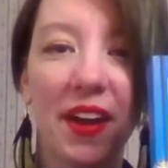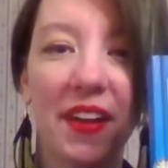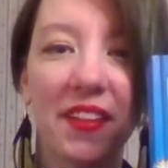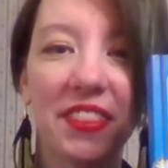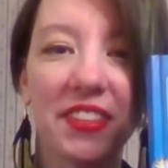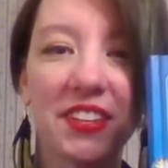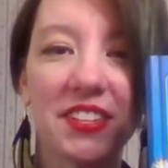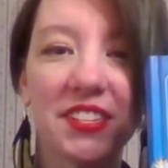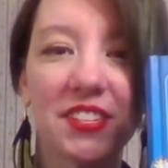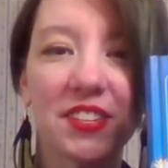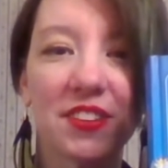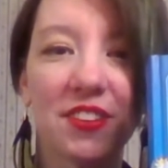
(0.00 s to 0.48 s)

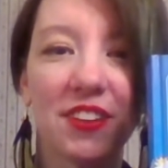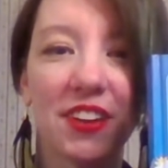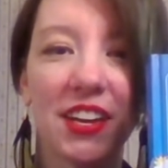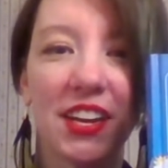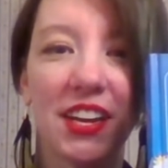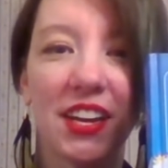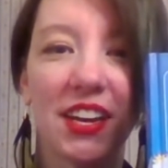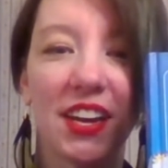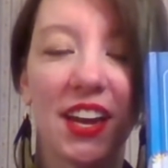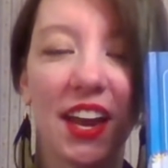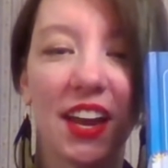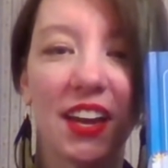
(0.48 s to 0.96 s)
on the
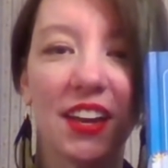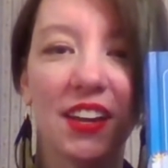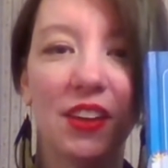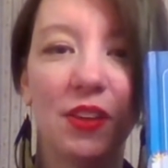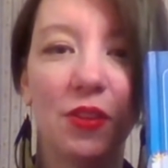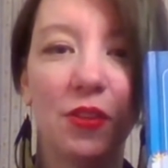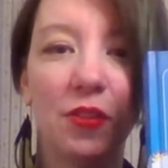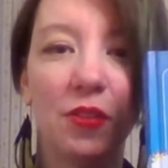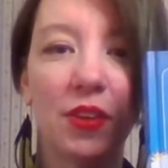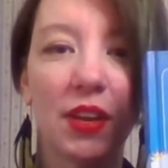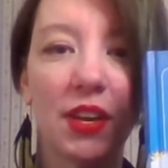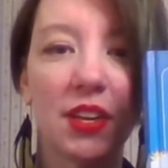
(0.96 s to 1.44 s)
screen and
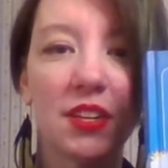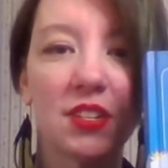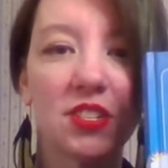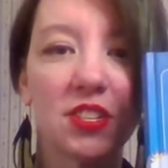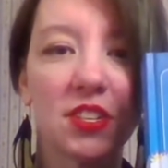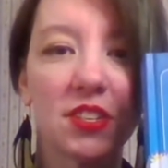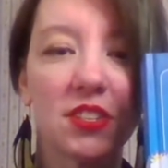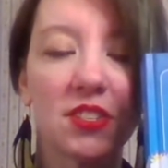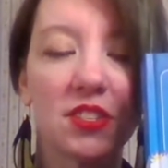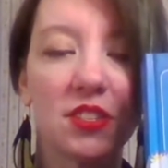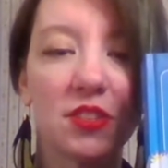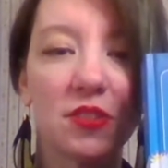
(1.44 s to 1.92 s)
you can
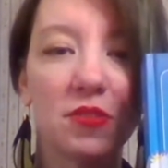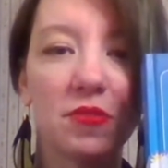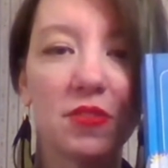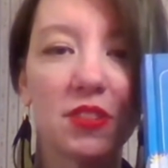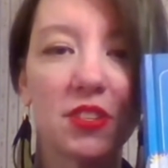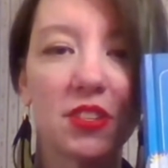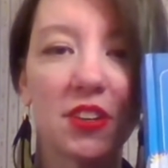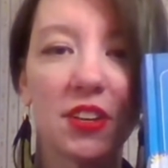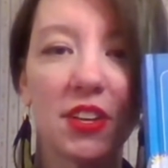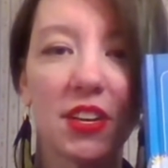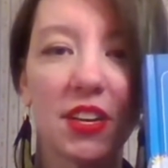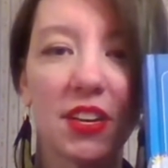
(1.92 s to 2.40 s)
just
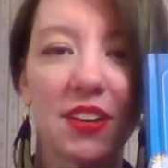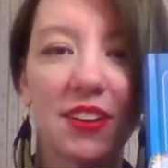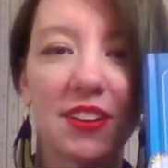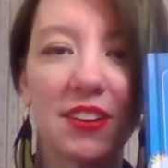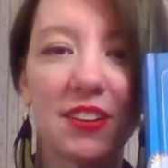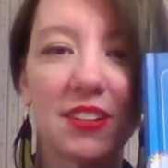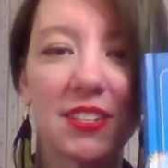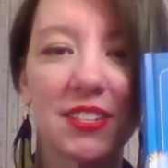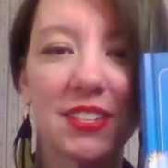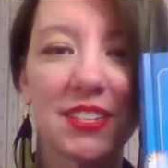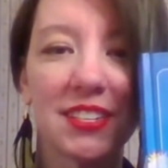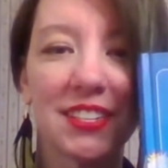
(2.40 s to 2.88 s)
use your
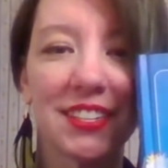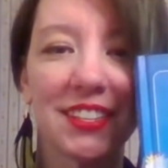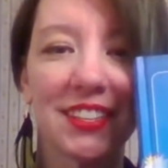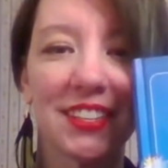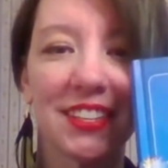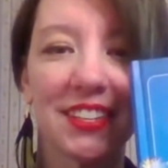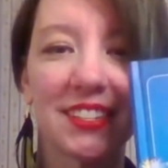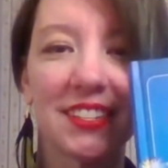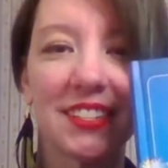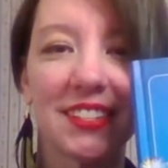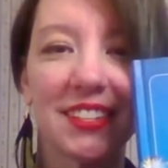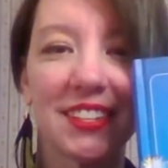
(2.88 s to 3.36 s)
ears to
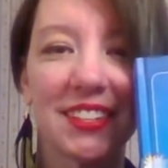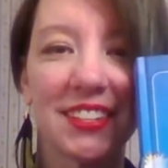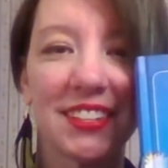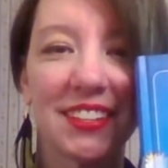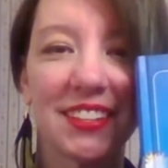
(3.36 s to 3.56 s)
listen.